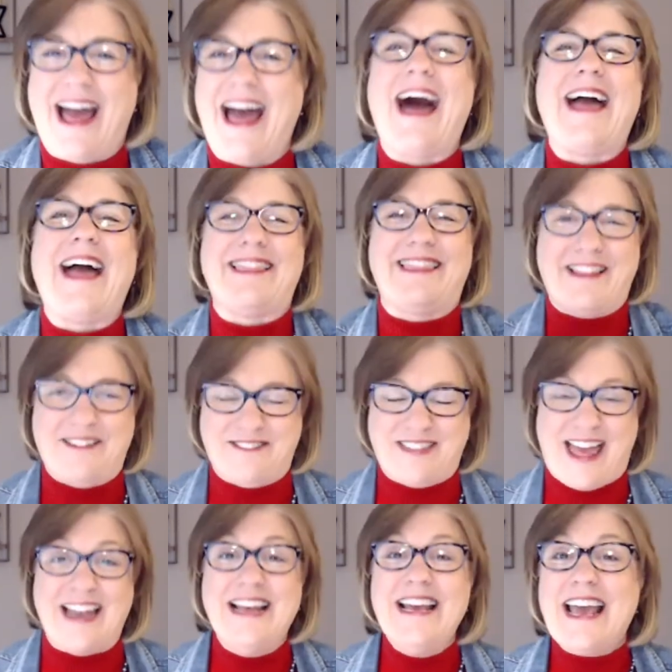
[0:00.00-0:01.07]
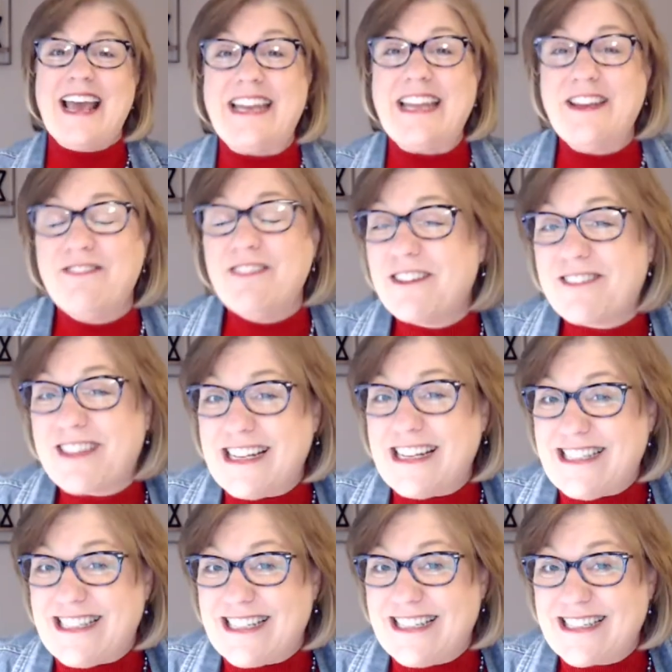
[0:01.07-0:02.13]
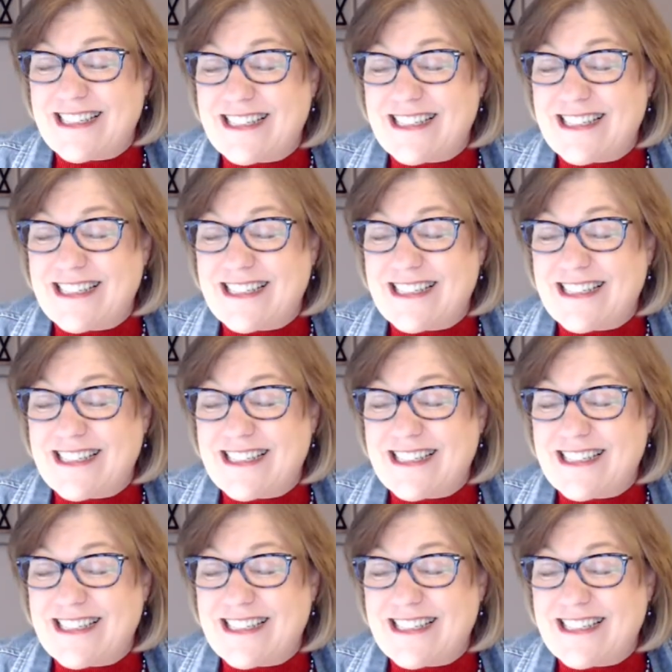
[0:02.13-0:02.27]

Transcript: I love that. And even if they didn't,